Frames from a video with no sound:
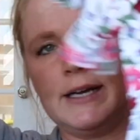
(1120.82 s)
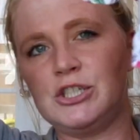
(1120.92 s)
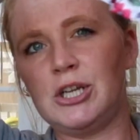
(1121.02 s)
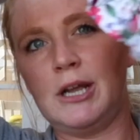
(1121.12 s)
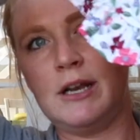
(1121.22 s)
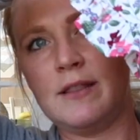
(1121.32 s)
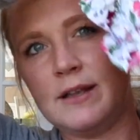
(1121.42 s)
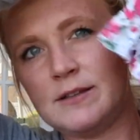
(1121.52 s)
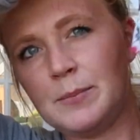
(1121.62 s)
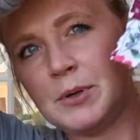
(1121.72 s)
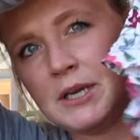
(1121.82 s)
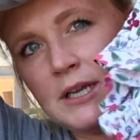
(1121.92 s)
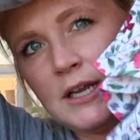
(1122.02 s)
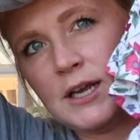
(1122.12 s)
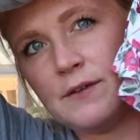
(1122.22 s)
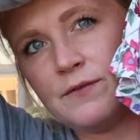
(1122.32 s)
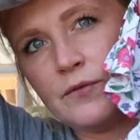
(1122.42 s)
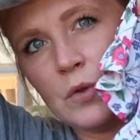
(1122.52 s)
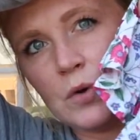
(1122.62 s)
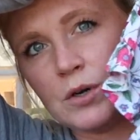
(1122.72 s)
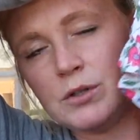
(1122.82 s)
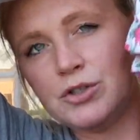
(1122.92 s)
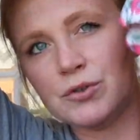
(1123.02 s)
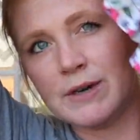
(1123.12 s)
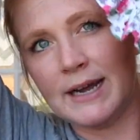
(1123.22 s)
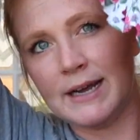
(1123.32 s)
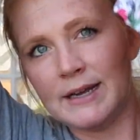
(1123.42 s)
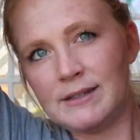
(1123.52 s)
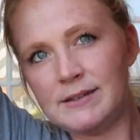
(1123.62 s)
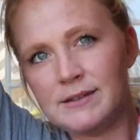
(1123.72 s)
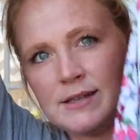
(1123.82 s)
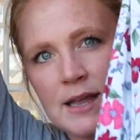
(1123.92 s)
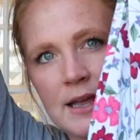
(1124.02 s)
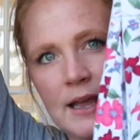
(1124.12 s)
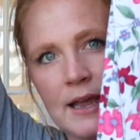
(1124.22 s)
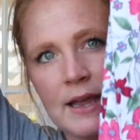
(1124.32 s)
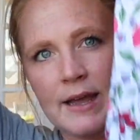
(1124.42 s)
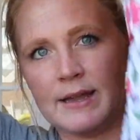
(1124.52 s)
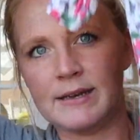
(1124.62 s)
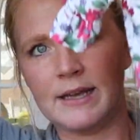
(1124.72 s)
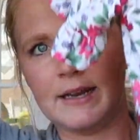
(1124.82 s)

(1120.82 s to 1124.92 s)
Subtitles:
got Jane this pretty floral dress. And